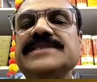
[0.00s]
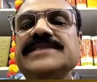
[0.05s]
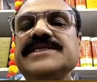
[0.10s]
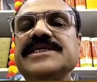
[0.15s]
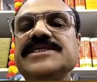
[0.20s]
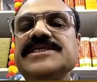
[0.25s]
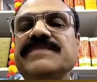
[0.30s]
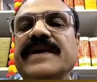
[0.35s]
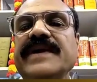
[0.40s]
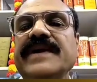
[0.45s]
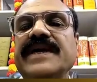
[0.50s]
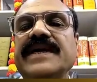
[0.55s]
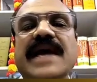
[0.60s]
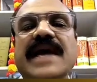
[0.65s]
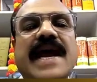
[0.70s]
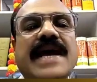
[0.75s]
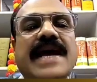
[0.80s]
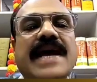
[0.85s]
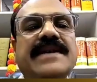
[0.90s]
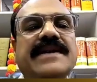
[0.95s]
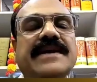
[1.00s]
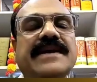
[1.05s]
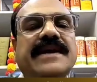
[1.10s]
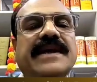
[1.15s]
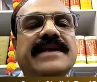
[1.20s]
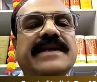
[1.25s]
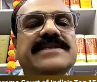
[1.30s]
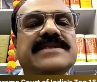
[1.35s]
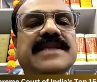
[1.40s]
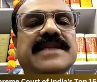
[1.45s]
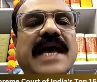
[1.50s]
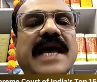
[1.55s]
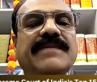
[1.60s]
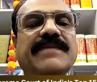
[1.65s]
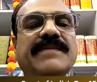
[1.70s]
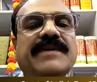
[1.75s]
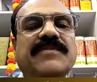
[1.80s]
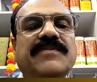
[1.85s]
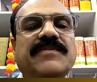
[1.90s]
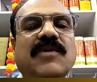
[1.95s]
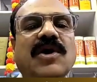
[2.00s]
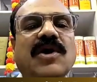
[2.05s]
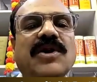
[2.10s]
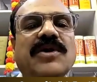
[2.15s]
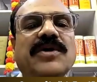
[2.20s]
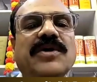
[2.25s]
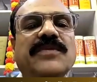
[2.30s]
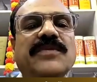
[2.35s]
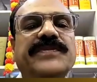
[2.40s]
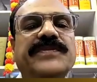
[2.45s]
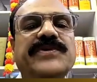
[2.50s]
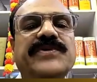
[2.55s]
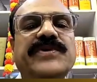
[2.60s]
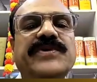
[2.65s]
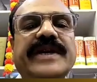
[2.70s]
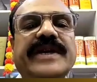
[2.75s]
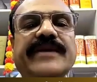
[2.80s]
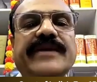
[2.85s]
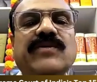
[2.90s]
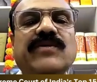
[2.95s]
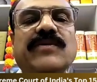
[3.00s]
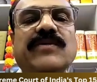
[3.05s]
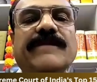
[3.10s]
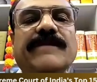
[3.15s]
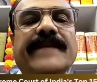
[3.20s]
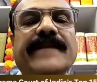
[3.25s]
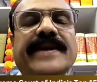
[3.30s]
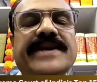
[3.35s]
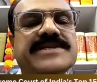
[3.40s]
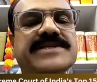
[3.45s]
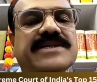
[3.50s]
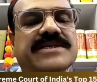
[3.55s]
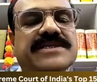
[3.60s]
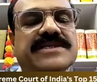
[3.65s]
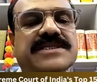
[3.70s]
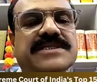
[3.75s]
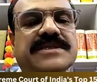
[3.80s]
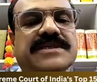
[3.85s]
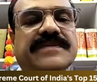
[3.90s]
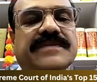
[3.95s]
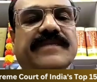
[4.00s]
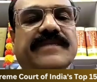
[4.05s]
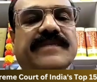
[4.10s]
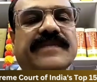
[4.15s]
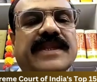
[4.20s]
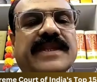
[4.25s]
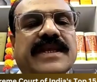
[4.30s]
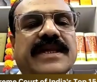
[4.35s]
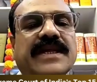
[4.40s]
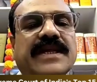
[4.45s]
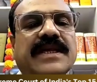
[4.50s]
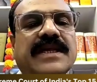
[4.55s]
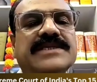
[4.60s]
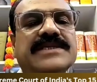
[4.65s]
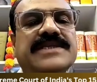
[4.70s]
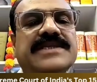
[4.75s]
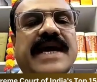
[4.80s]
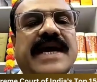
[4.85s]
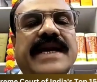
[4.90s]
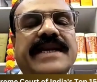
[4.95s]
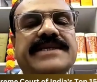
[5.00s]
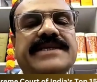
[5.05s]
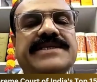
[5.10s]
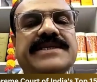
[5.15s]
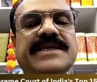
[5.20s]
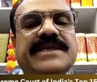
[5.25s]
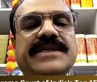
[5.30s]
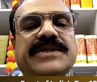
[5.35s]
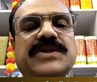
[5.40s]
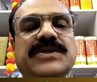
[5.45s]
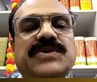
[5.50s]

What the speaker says: assessment and is liable for punitive measures. Citation